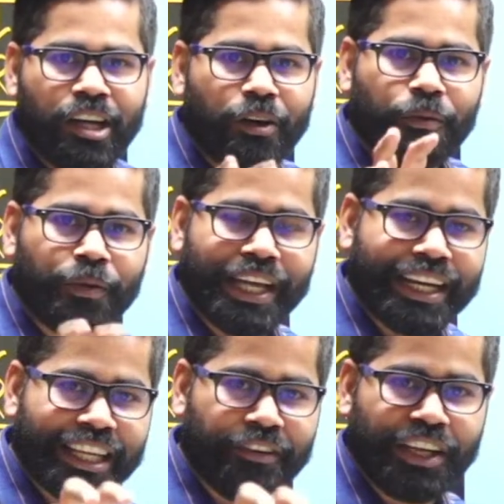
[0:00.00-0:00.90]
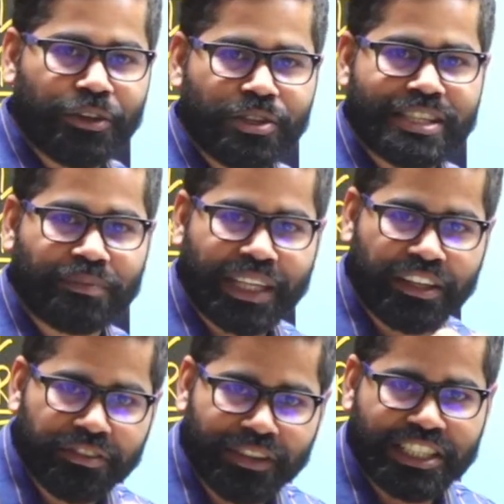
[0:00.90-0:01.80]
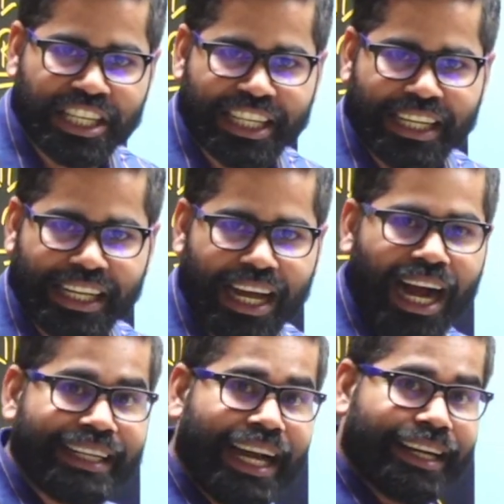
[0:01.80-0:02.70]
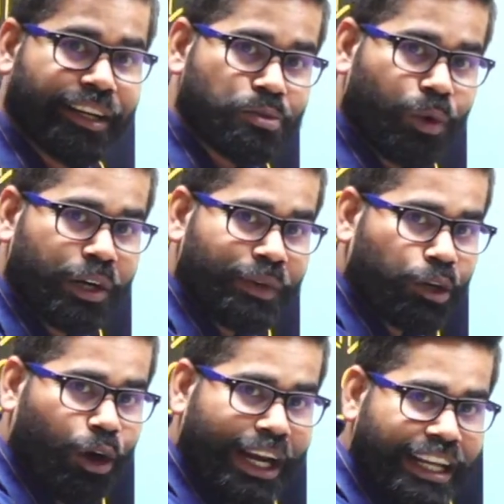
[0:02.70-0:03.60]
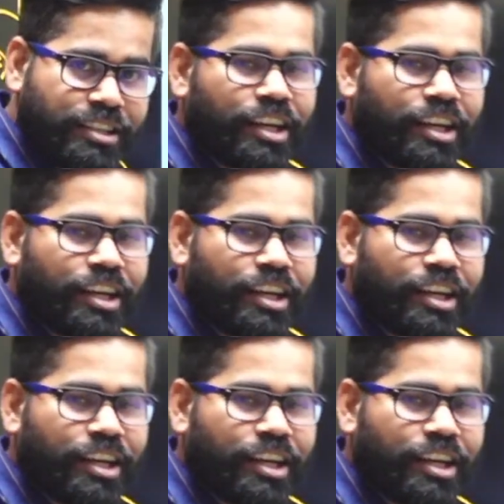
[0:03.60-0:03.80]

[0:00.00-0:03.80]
We are giving you something physically, and that is what we call as